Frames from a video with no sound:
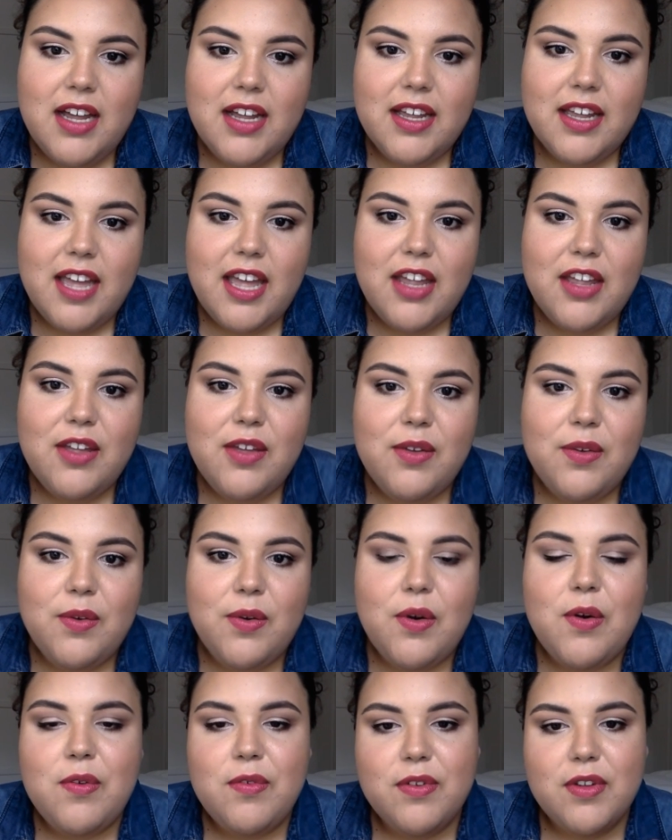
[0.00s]
get you
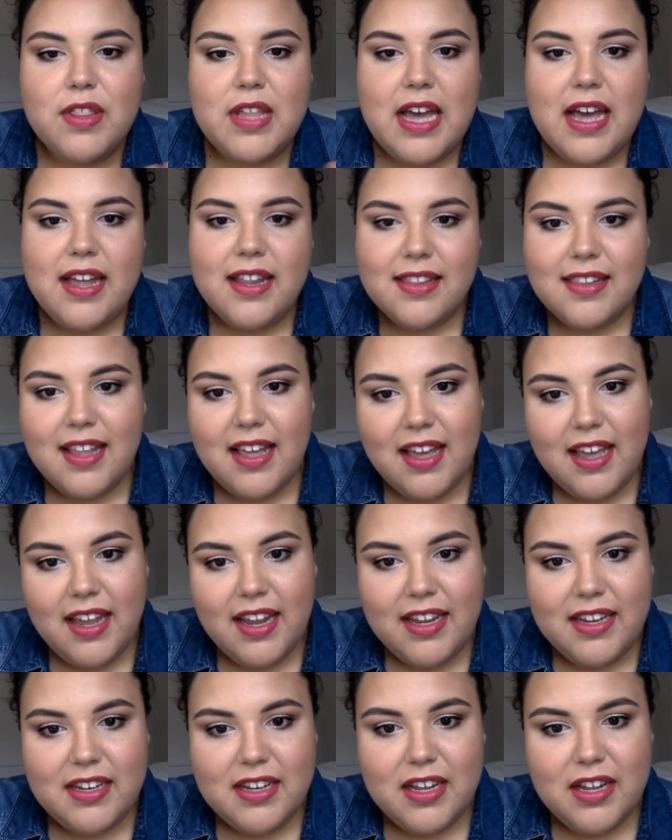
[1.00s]
over that
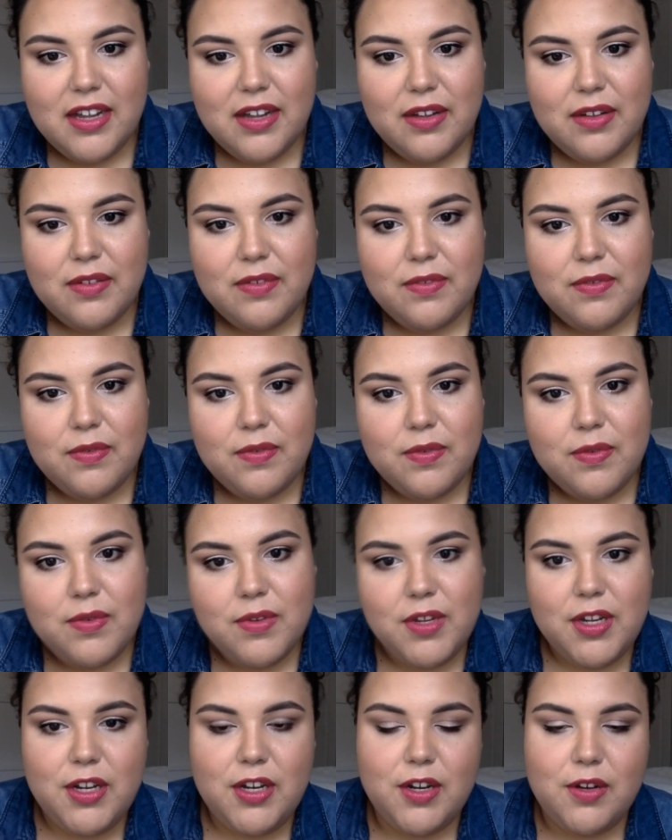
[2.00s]
line of,
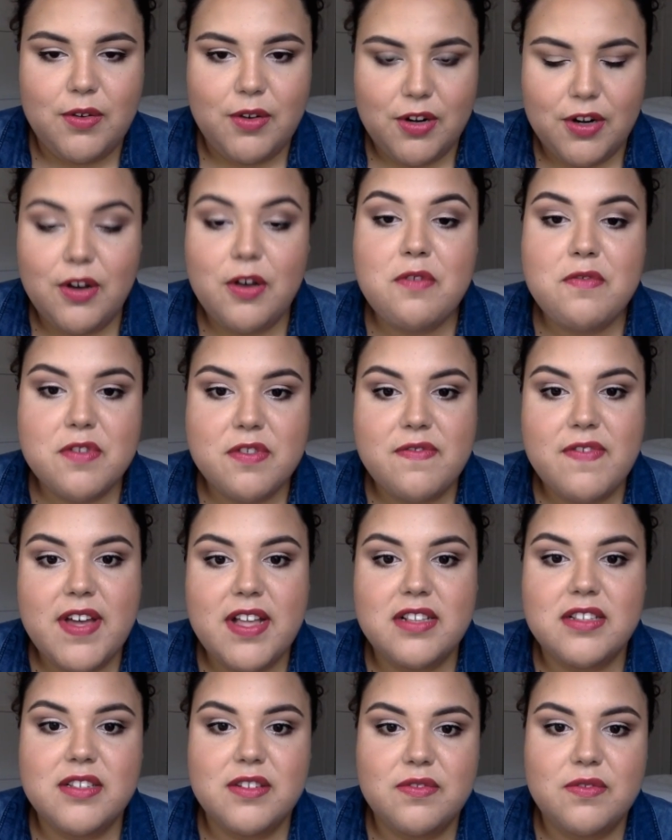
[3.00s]
or over the
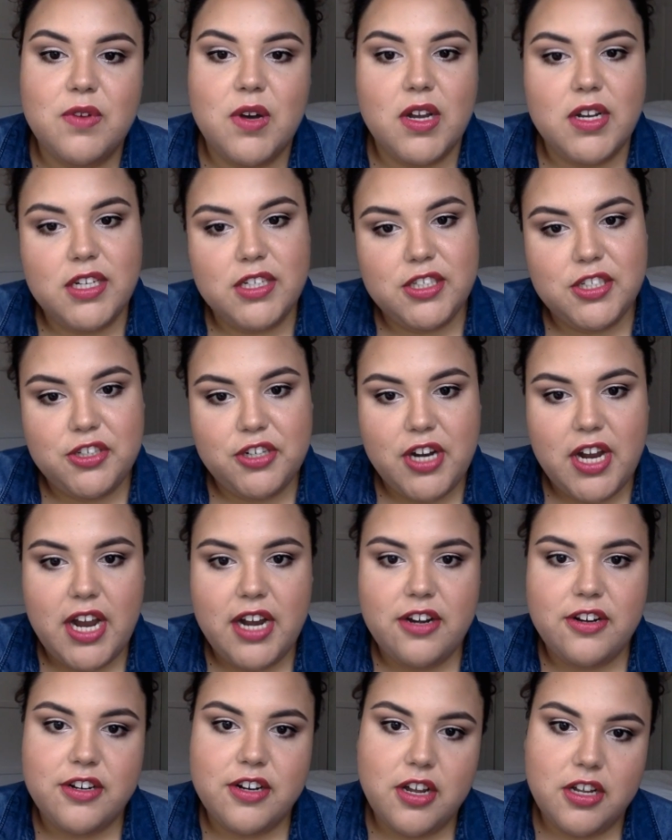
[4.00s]
fence of wanting to try it
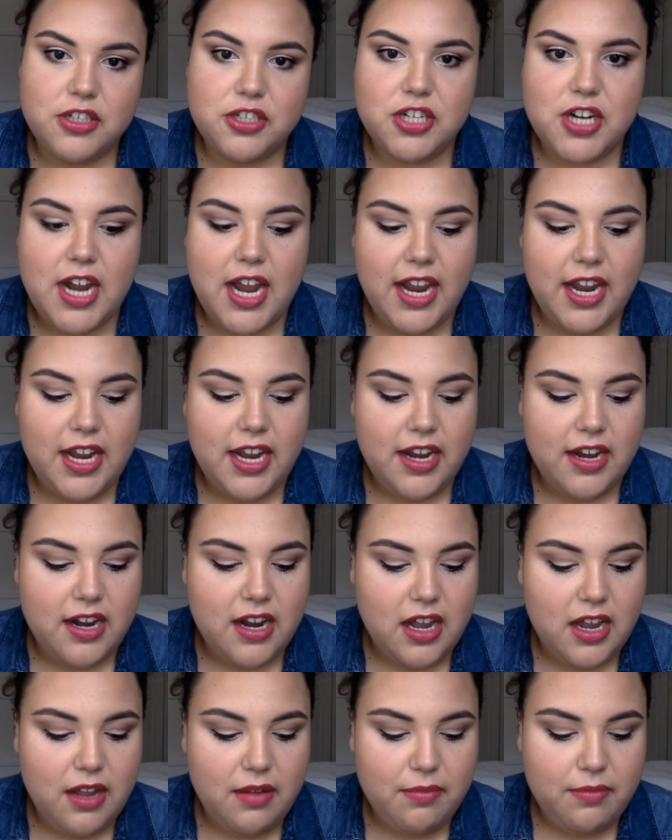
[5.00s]
or not try it,
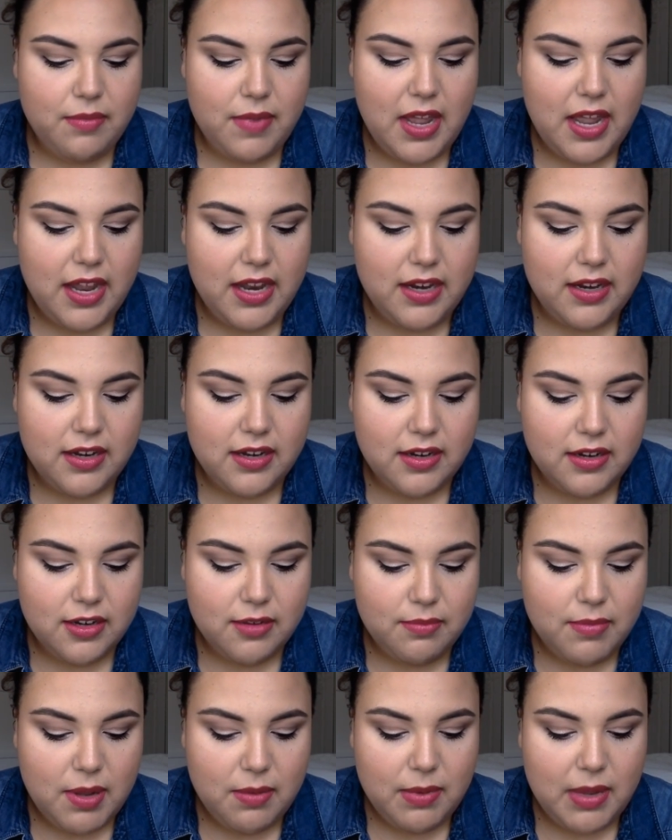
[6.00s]
and
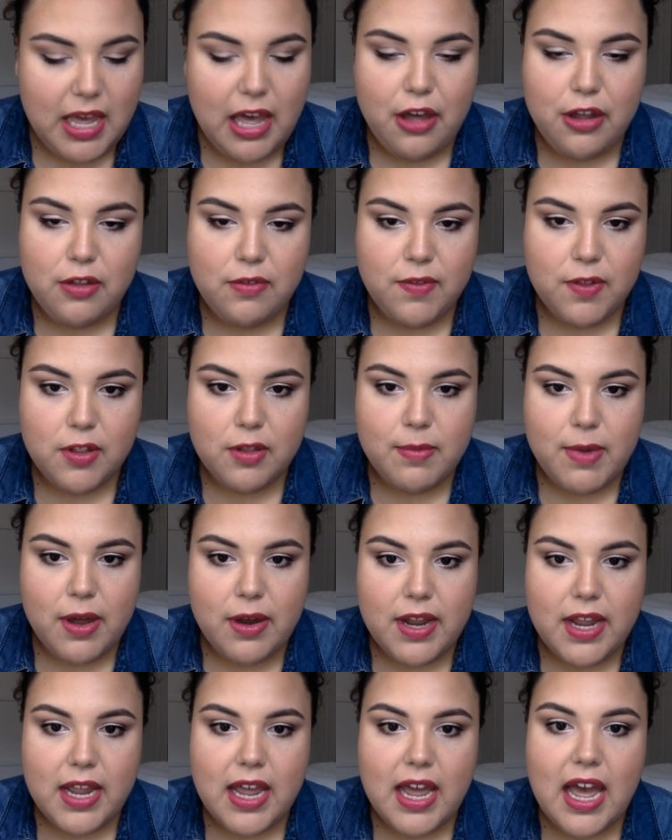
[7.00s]
maybe how you feel about
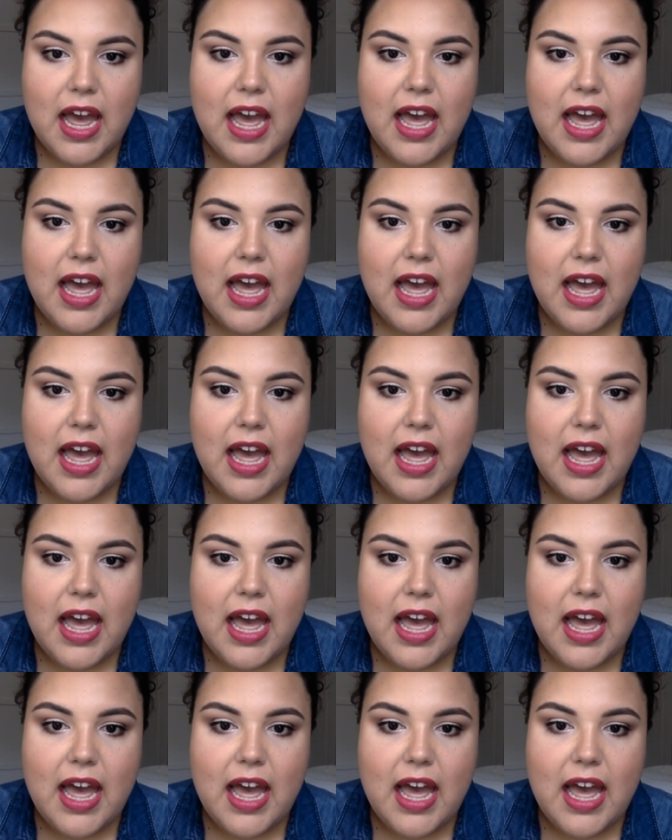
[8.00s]
it.